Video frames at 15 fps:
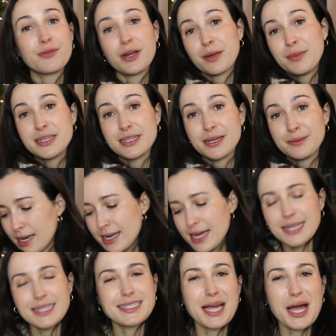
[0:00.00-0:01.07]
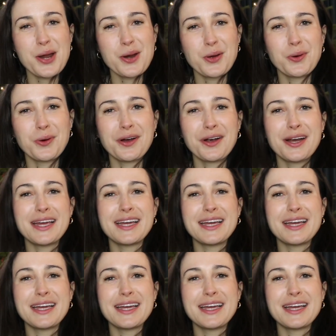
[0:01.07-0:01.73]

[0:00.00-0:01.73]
recommend it. Next category